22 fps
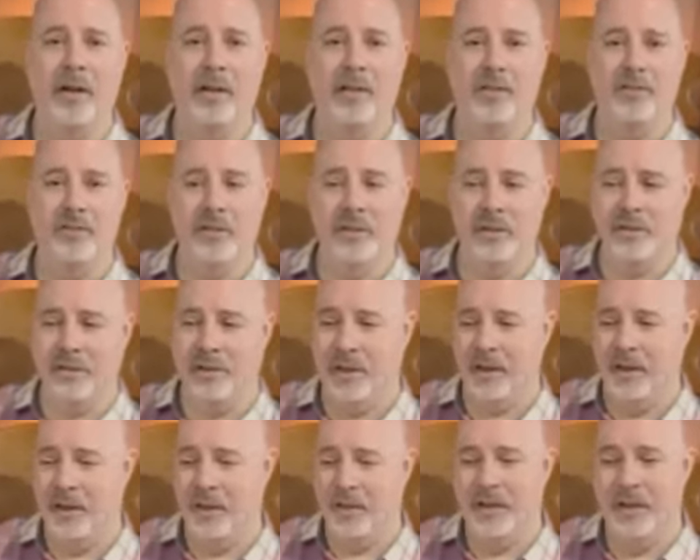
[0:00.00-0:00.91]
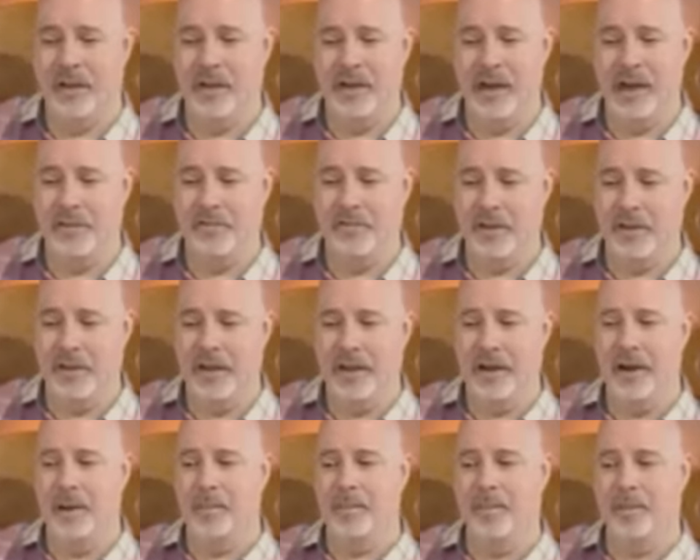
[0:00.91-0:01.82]
It's just, yeah, you have to get
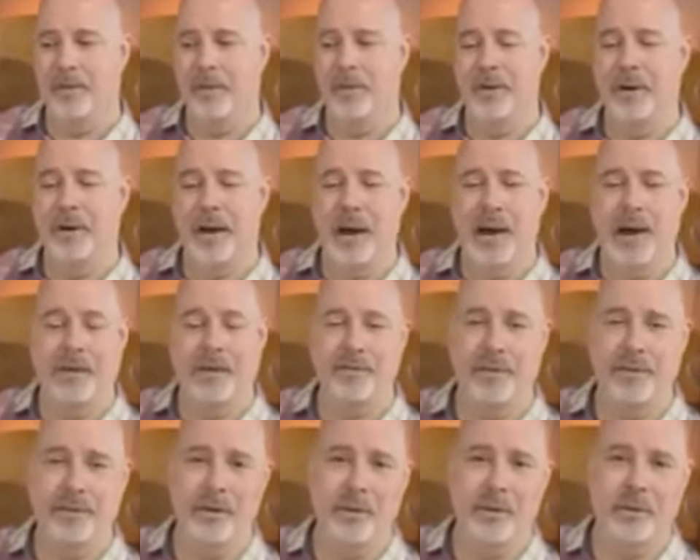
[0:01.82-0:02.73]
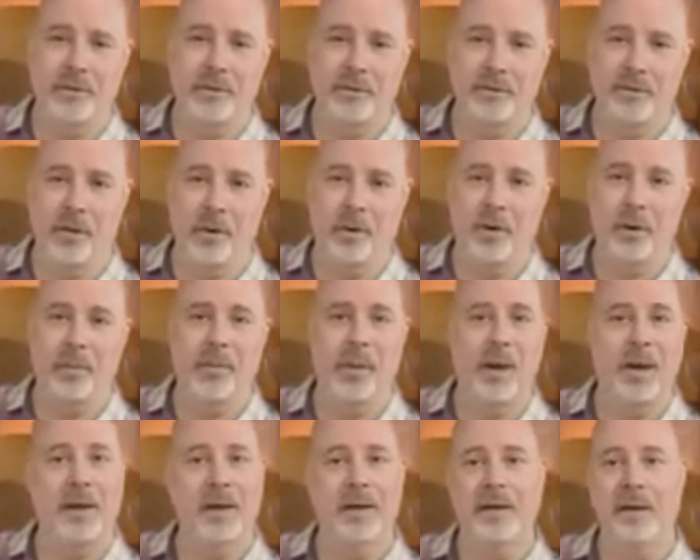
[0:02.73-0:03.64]
up and do what I have to do and just go to
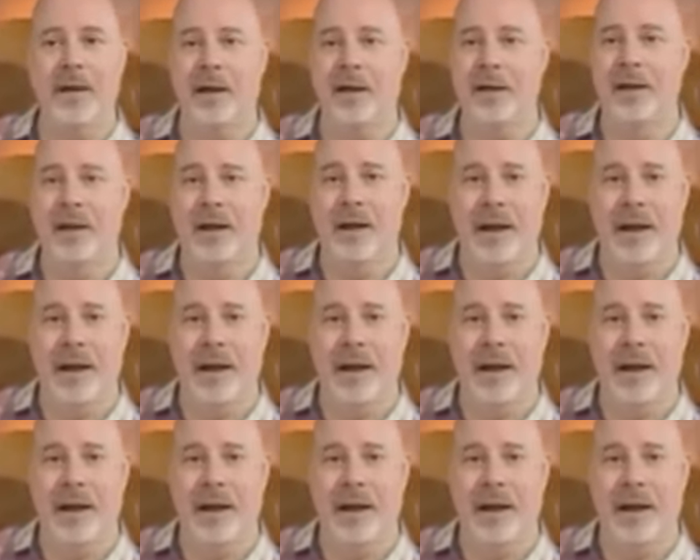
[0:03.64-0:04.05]
bed at night.